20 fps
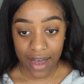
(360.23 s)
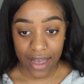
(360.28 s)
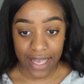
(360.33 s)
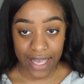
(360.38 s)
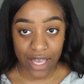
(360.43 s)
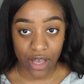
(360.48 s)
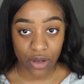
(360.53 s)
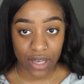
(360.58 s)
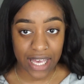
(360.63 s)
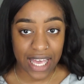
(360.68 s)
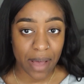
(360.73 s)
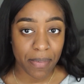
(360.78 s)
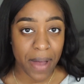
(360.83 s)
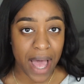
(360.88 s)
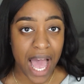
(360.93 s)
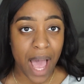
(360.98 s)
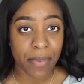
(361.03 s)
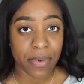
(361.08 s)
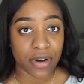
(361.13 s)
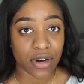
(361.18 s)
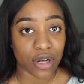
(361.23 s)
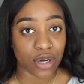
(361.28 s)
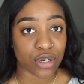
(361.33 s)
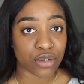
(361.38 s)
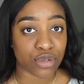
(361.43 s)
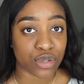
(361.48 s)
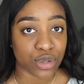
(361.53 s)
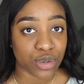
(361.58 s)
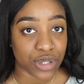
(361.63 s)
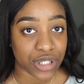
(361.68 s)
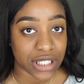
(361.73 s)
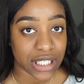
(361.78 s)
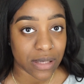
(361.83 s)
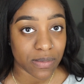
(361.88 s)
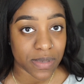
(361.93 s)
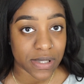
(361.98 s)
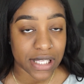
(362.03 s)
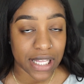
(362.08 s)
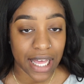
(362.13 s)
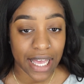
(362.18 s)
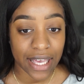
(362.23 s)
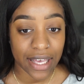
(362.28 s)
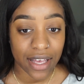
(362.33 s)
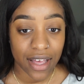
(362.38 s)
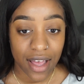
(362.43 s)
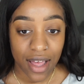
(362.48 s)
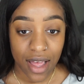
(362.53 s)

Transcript: it kept happening on cruise ships. Like,